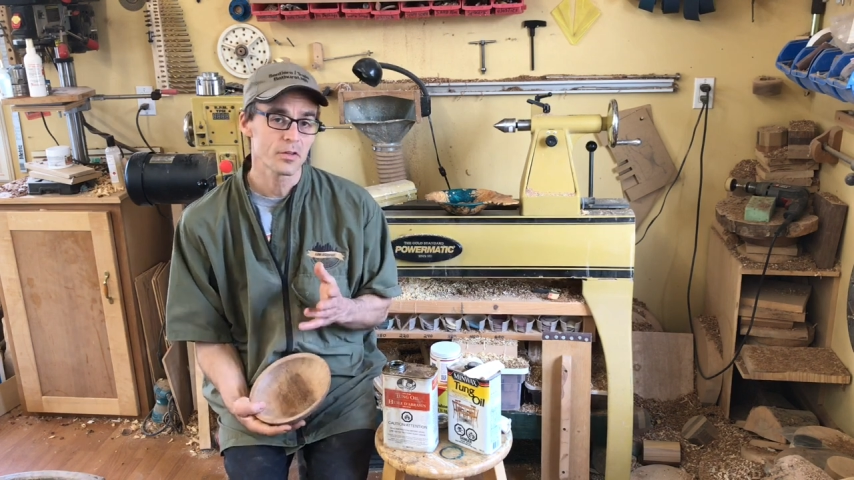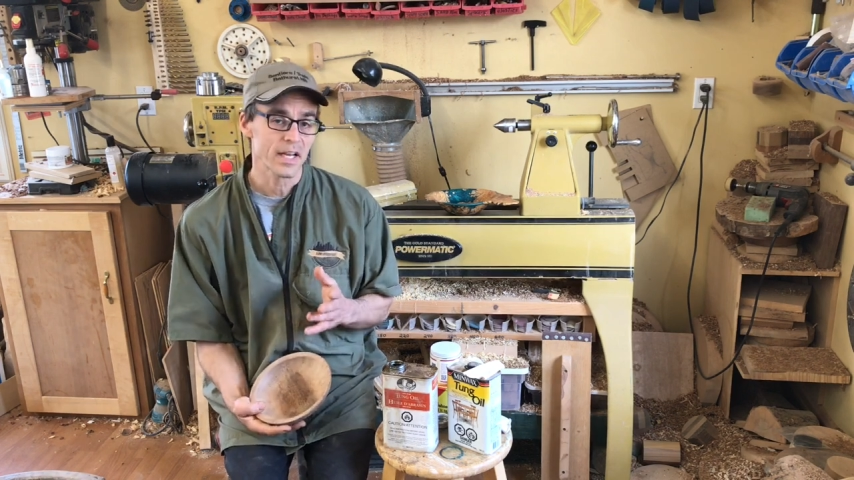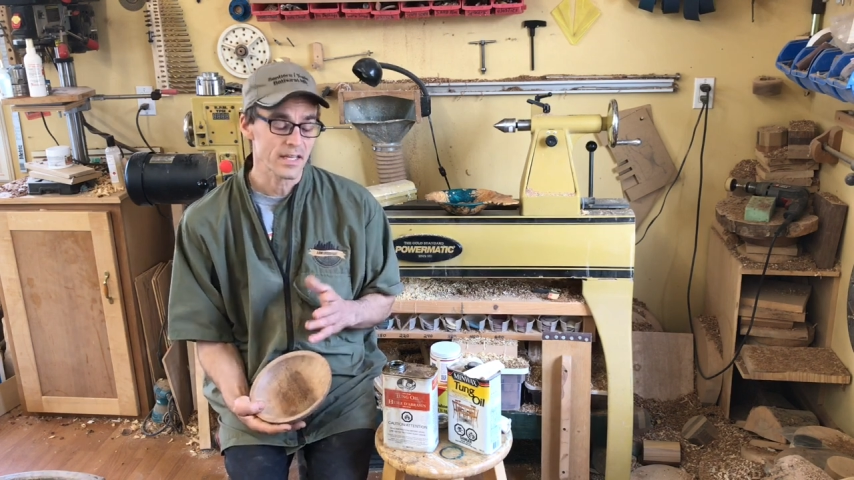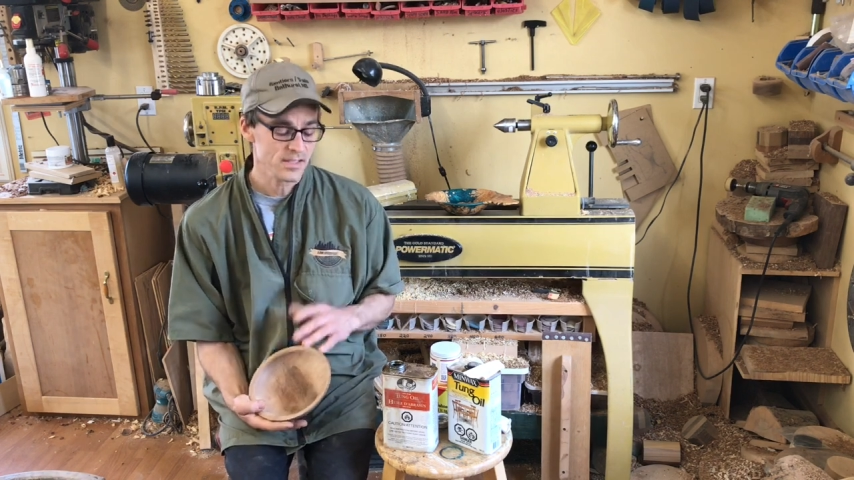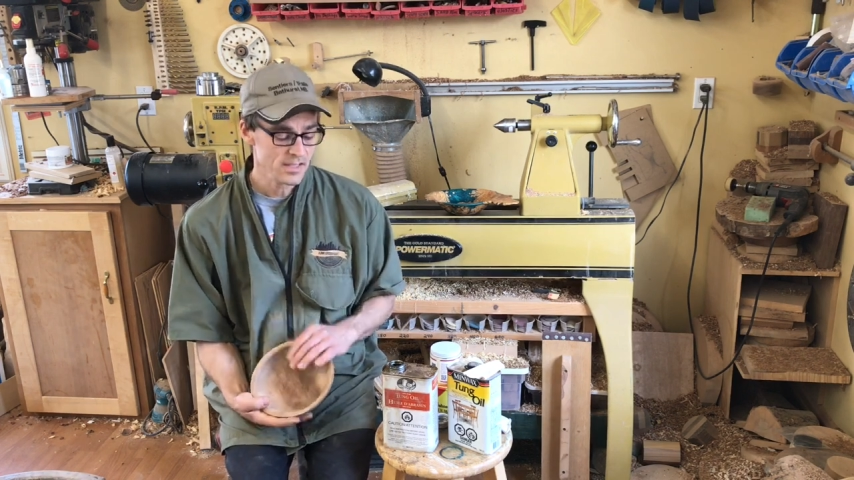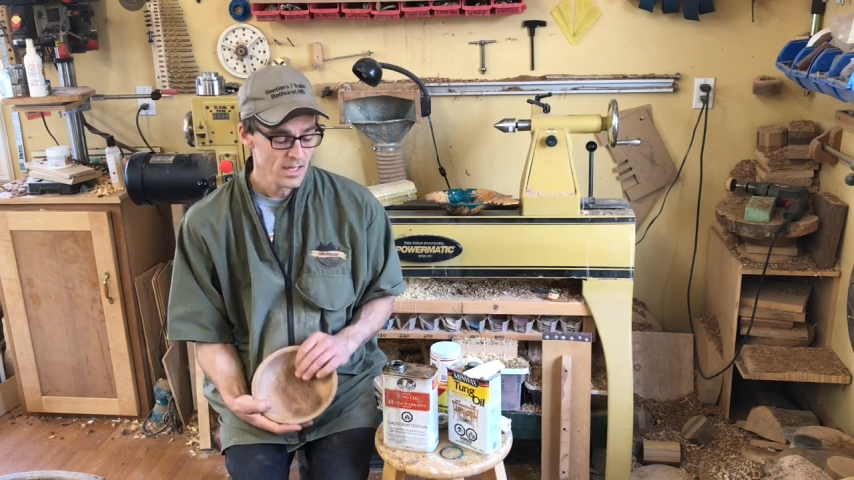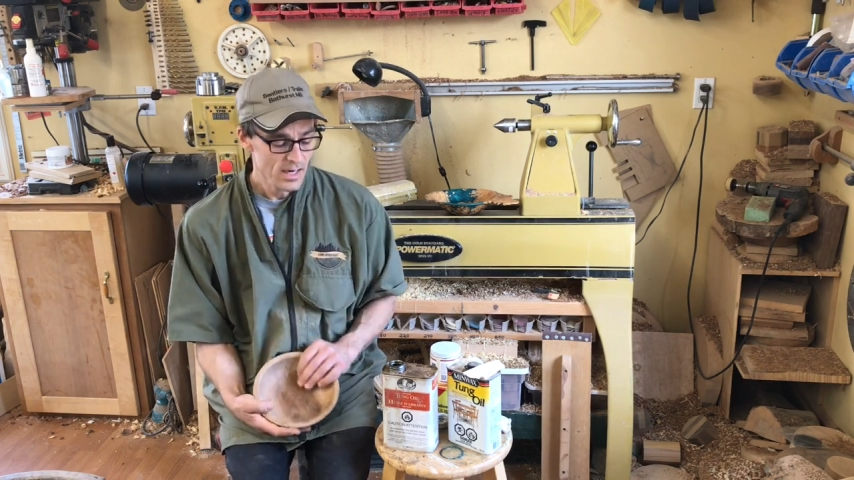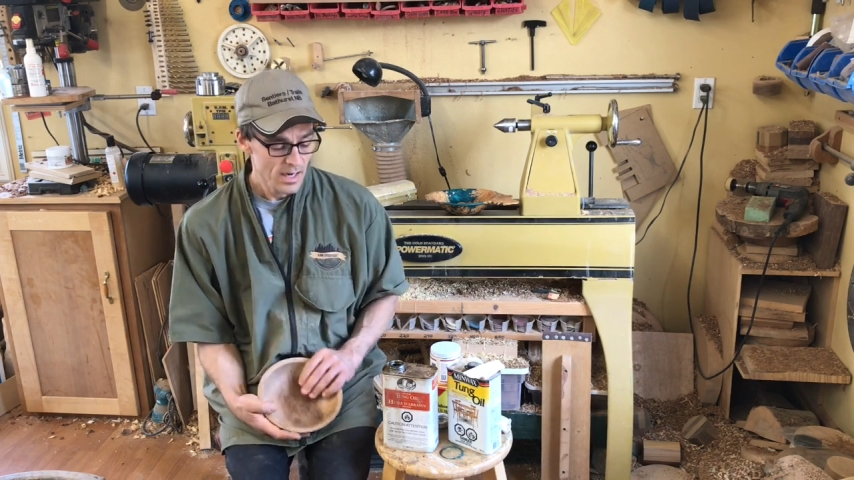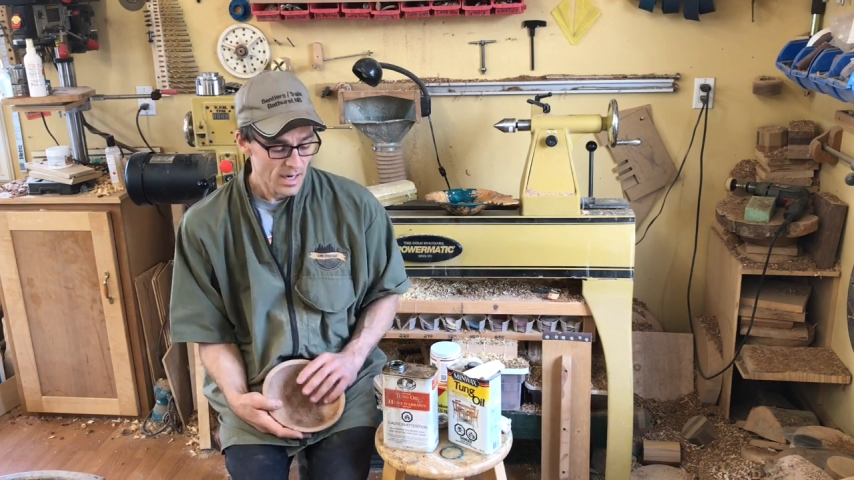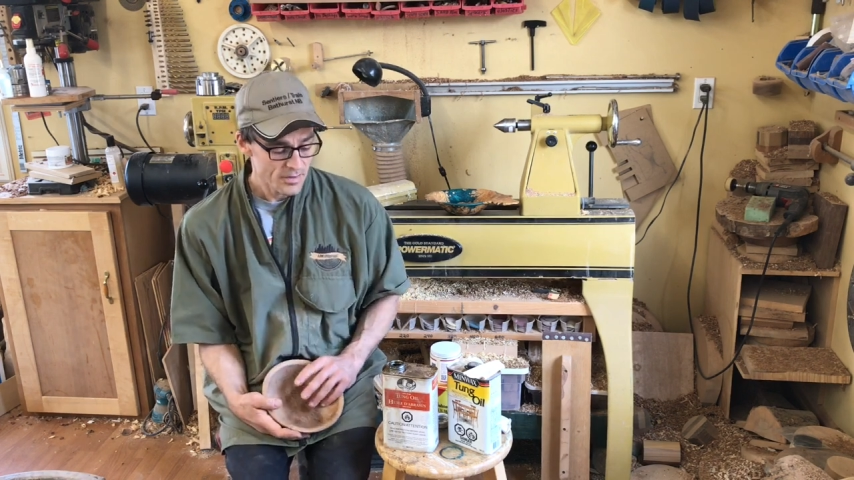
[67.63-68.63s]
things.
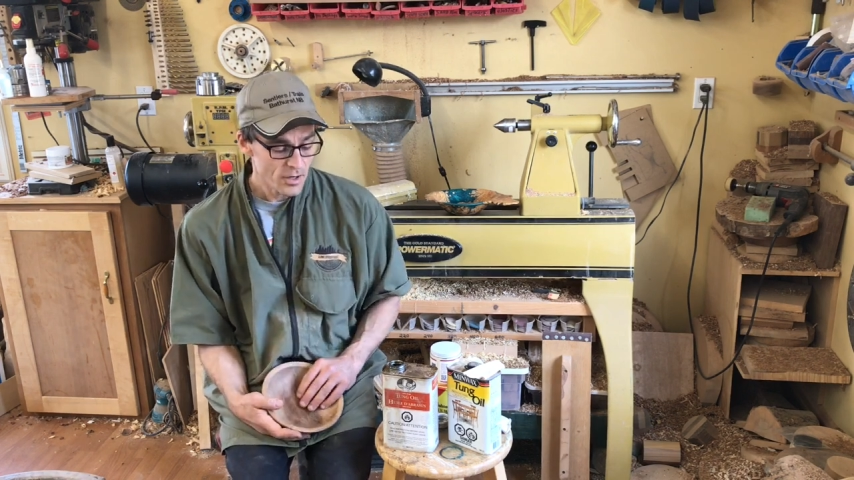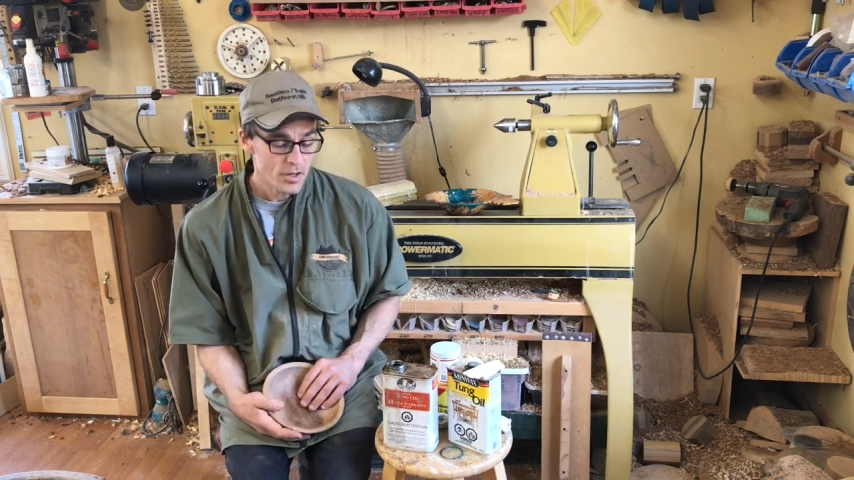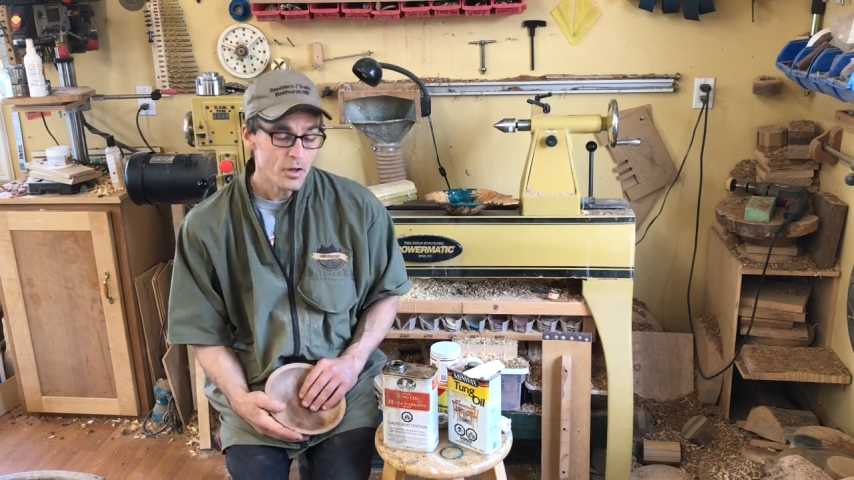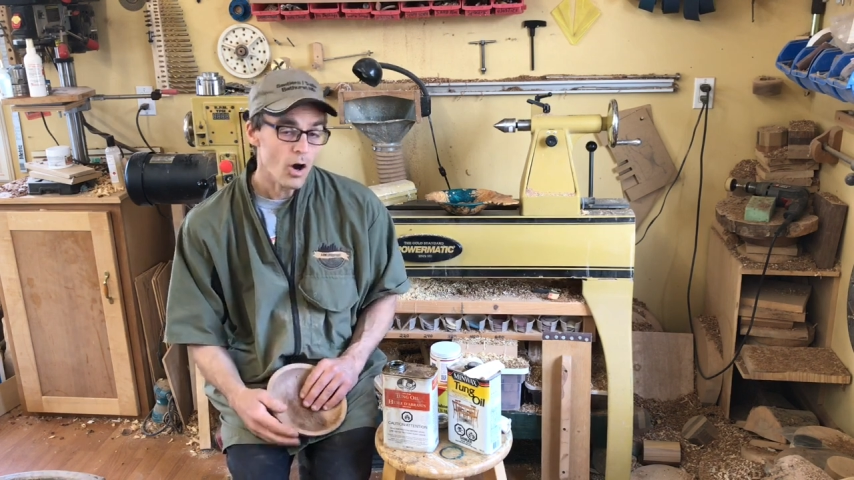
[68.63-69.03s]
Not